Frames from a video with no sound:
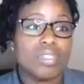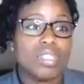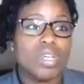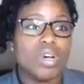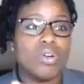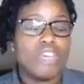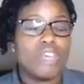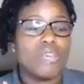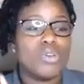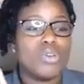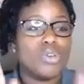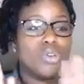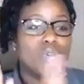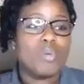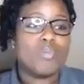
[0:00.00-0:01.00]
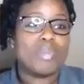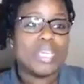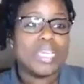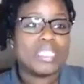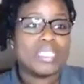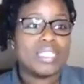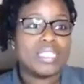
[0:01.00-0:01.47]
So if you're doing
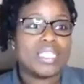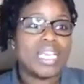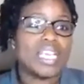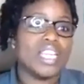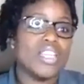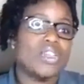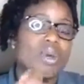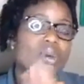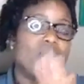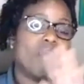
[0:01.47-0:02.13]
business and then your